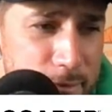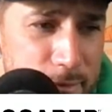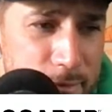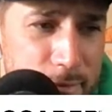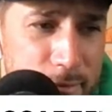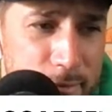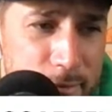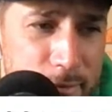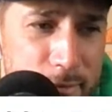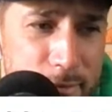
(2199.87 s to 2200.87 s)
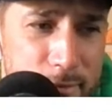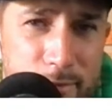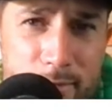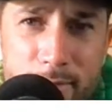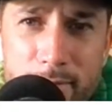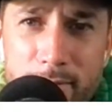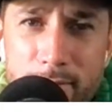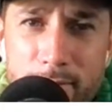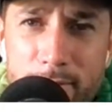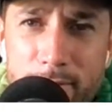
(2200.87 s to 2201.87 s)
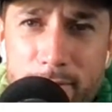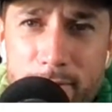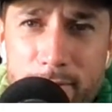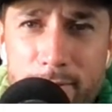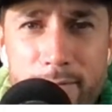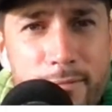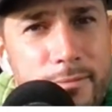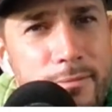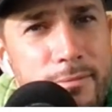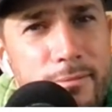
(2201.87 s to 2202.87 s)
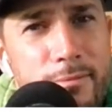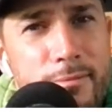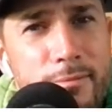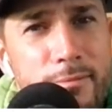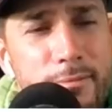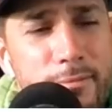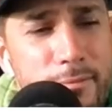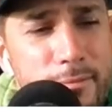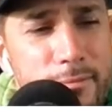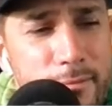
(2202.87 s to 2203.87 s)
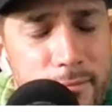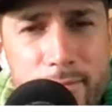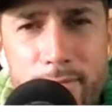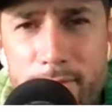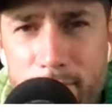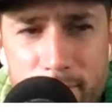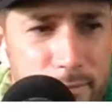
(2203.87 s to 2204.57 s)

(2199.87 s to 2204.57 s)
The person shown says nothing.